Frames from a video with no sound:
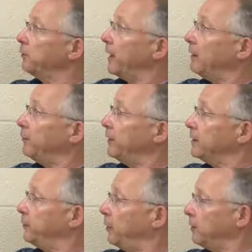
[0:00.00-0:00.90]
If alpha
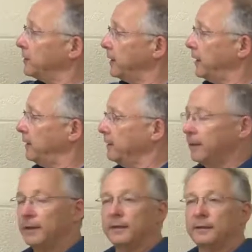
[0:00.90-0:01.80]
is false, then
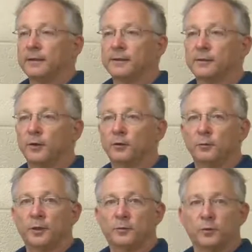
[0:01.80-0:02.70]
this is going
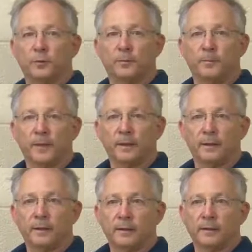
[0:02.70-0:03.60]
to be true.
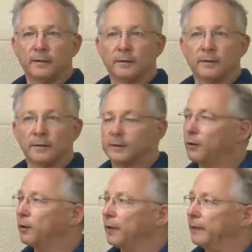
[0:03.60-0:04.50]

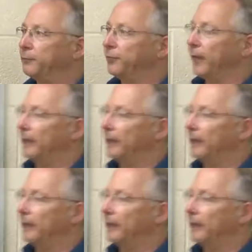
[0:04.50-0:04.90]
So if,